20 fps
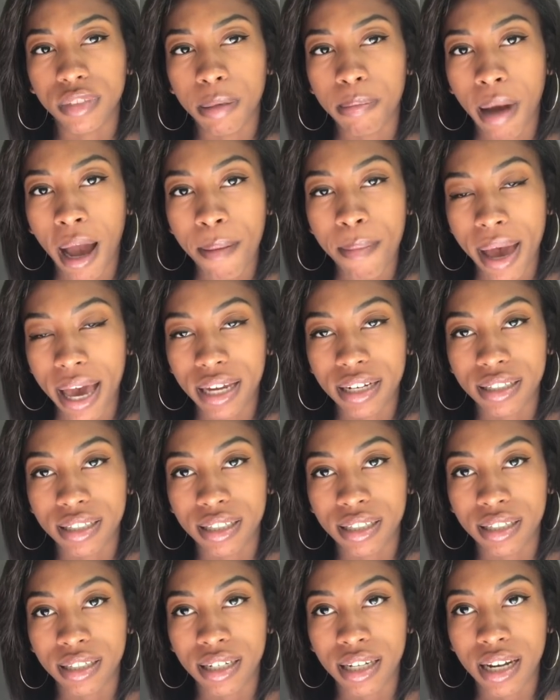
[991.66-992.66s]
My
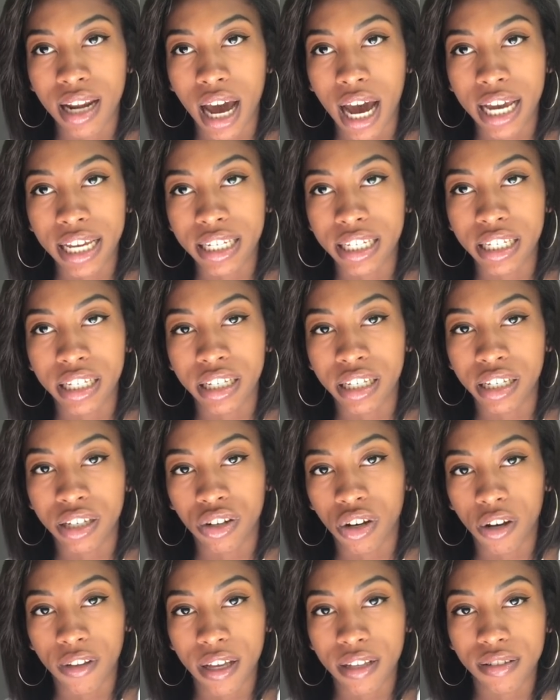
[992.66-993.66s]
Madison ID
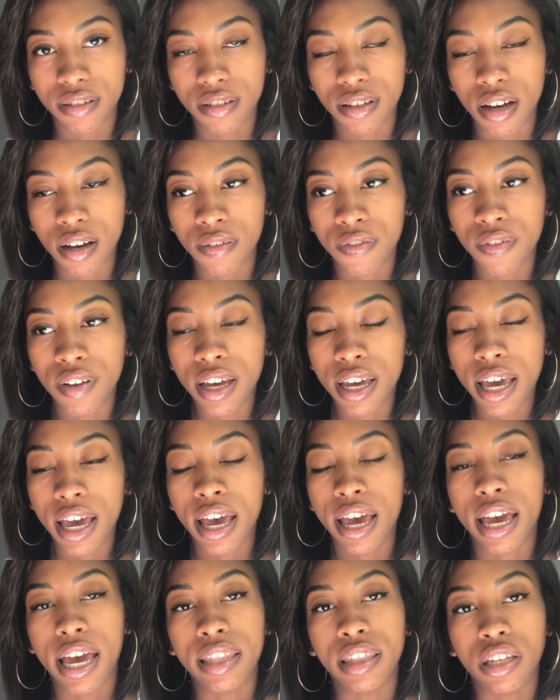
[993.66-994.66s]
and all that stuff.
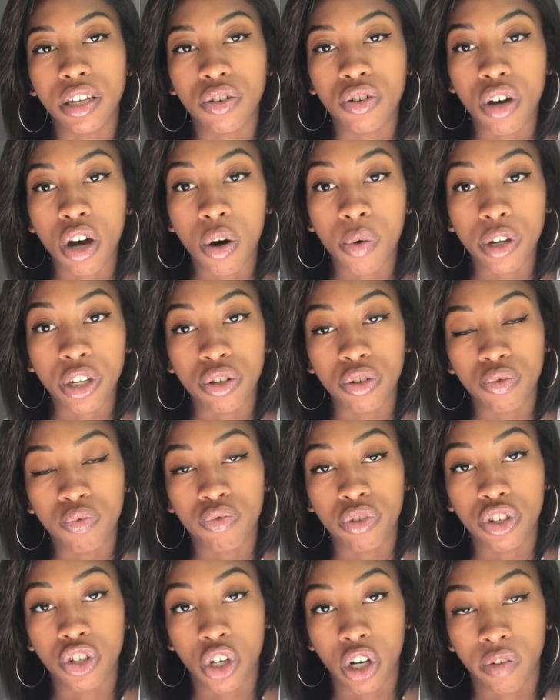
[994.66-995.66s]
And then you go and you
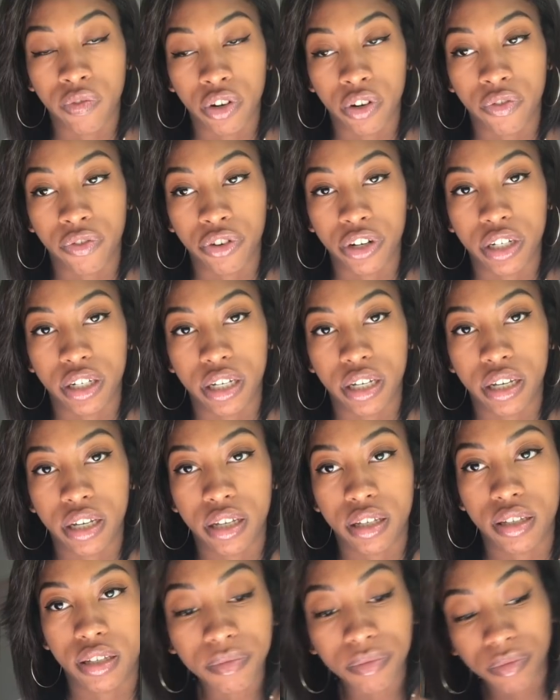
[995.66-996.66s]
reserve your free
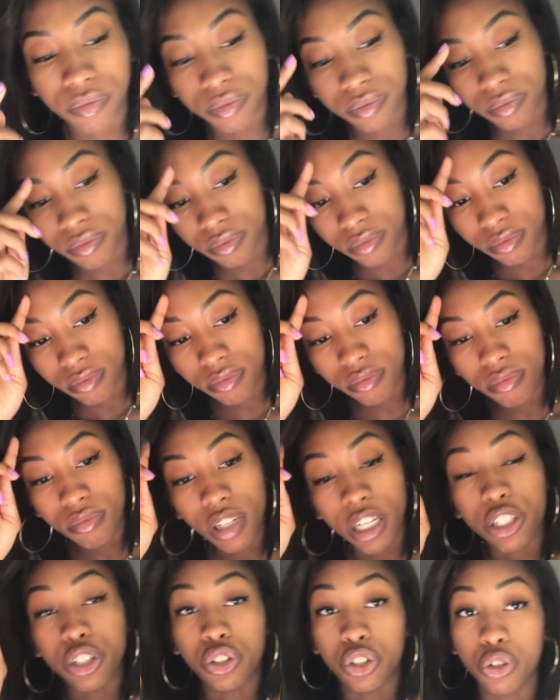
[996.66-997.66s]
ticket.
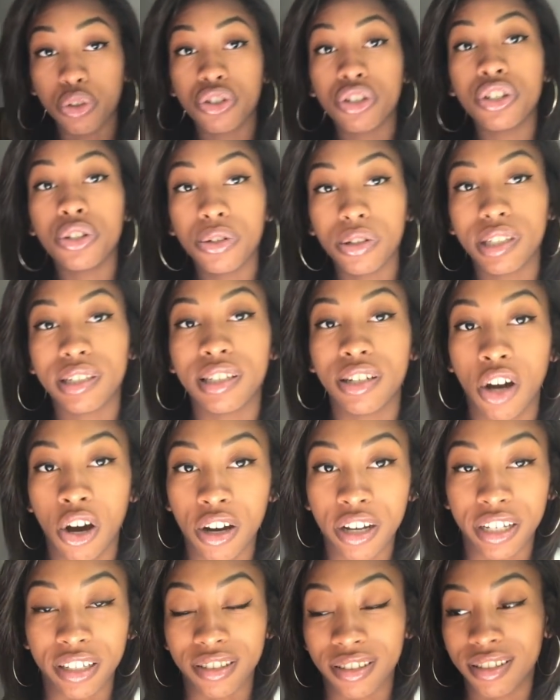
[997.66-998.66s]
You should do this in
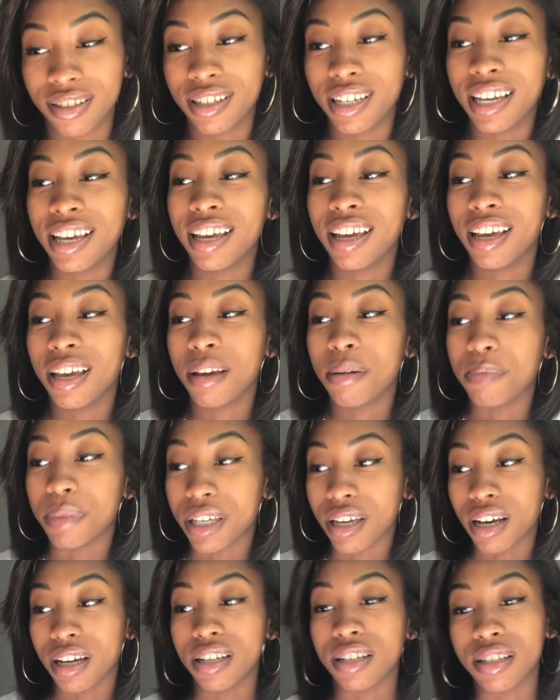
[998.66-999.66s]
August
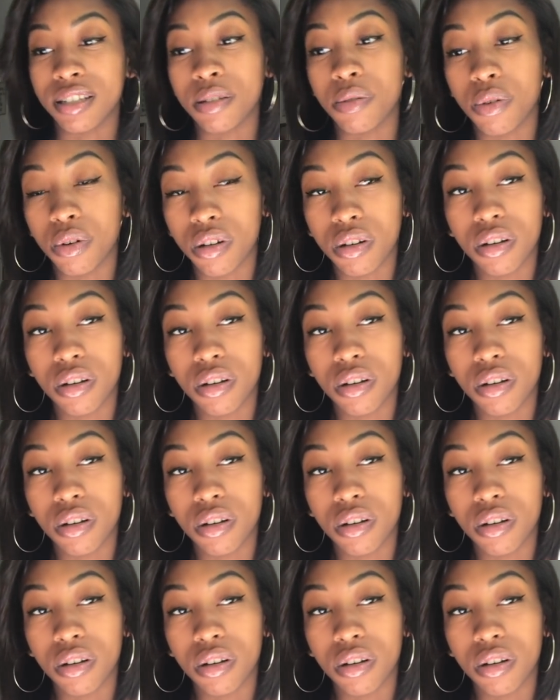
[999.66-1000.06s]
because